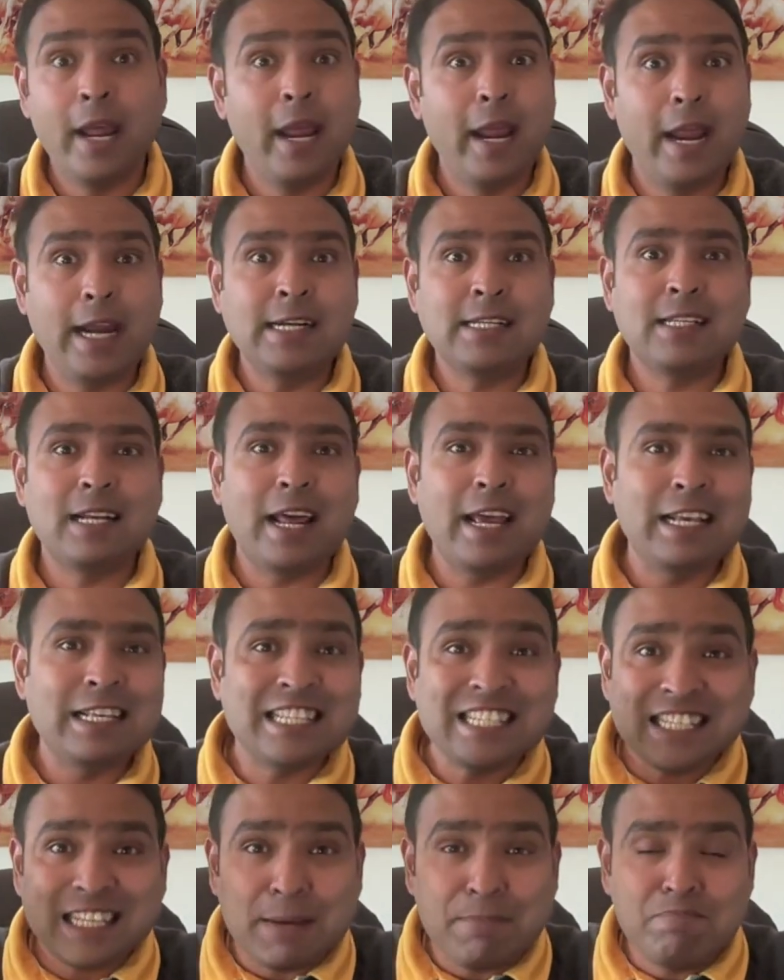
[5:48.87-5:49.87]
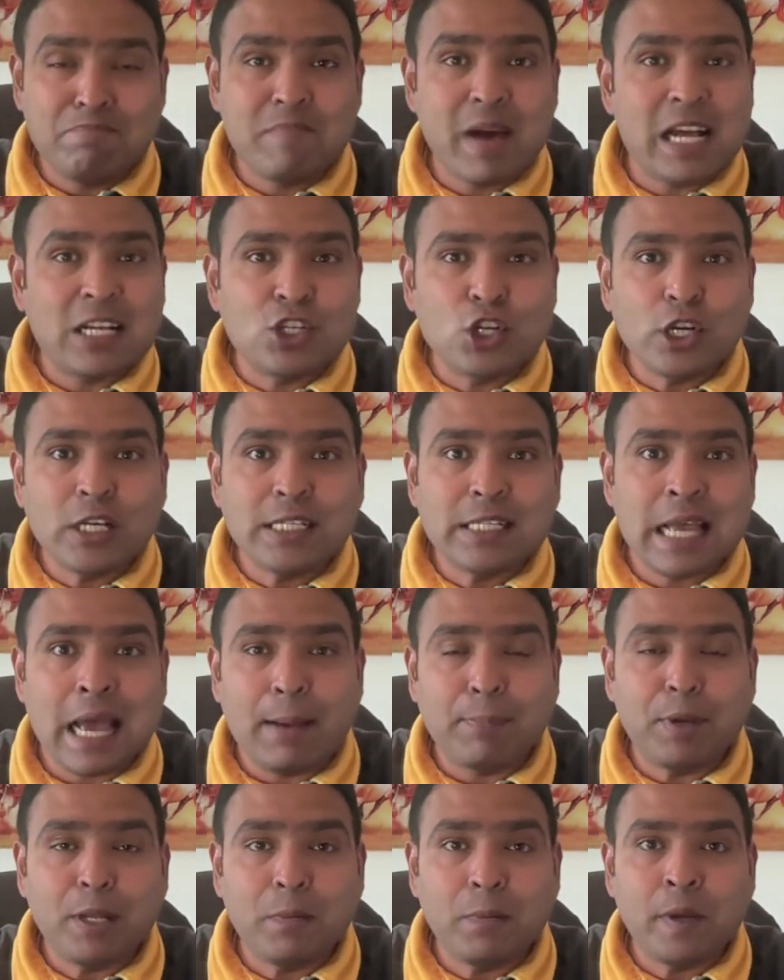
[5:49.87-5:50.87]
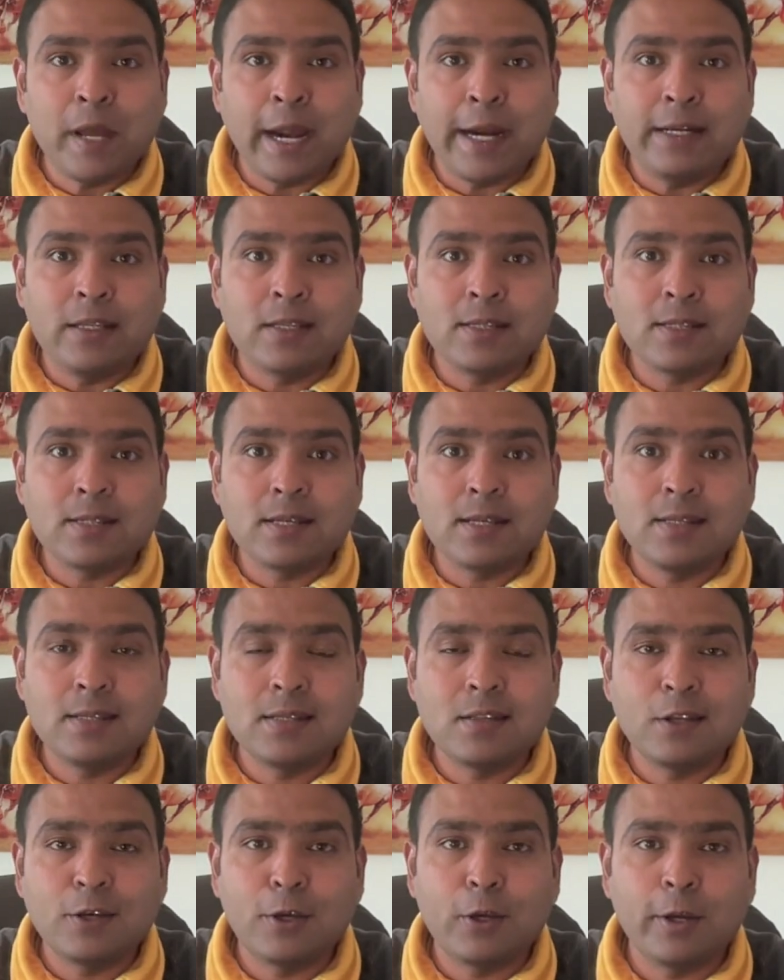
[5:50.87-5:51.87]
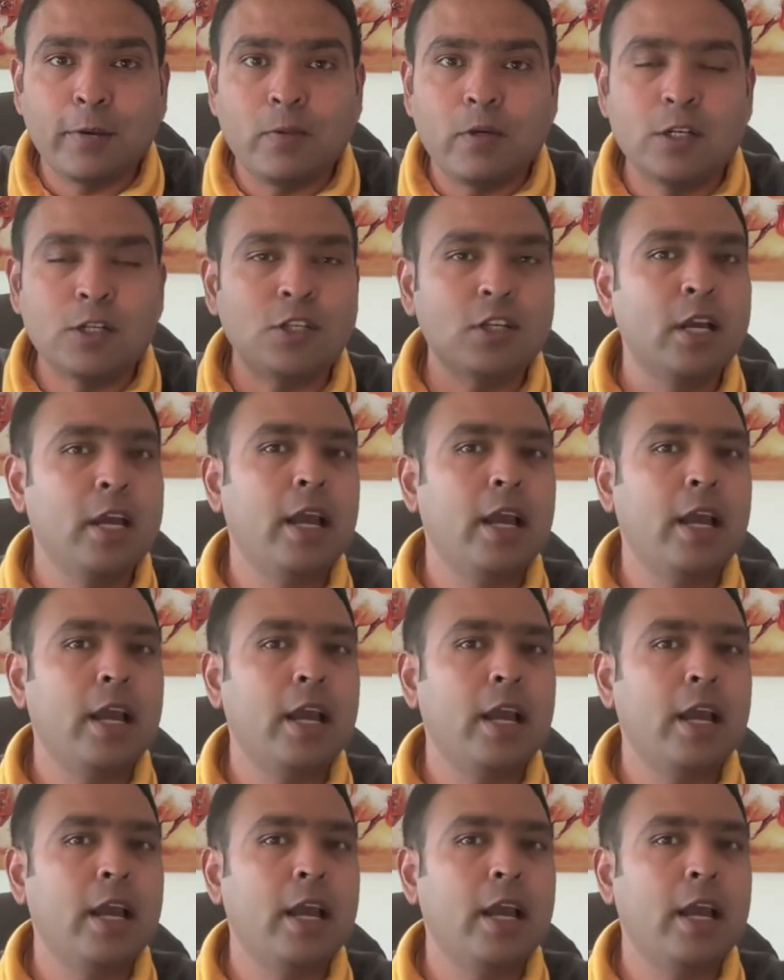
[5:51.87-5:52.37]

It's like some magic is happening behind the scenes in the universe,